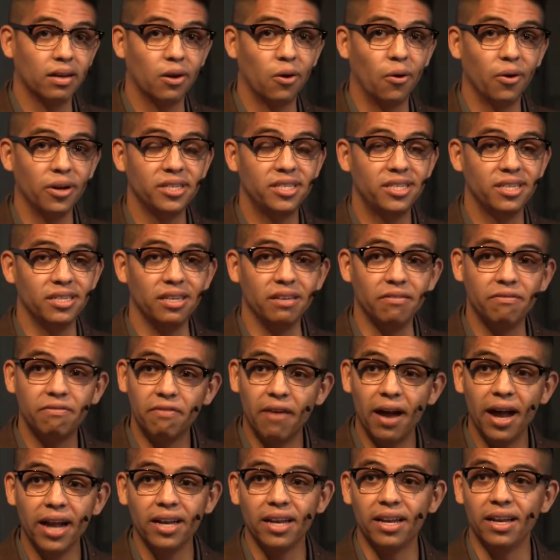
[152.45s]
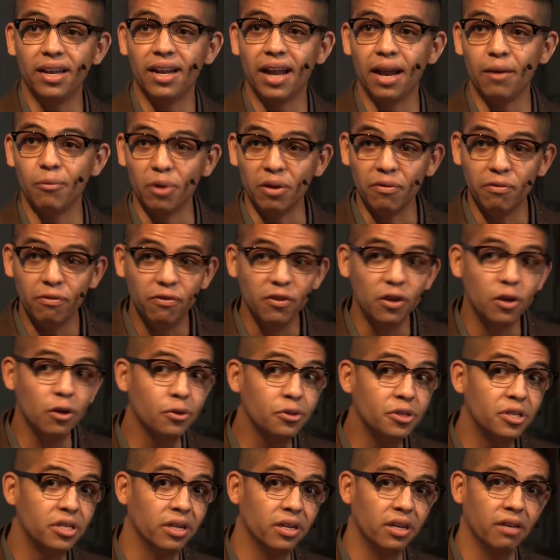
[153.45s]
going to define it, and I
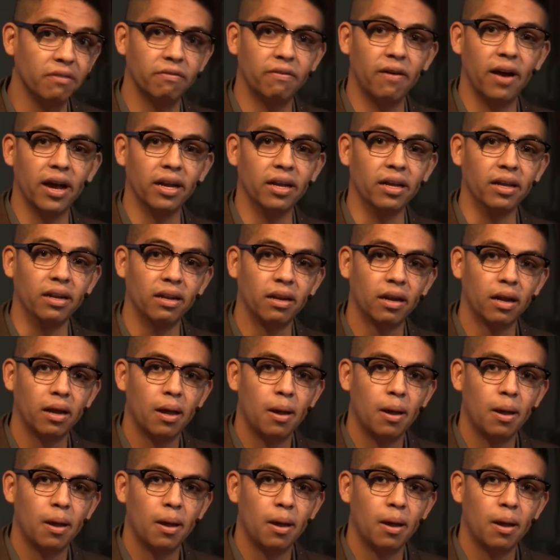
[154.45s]
refuse to define it,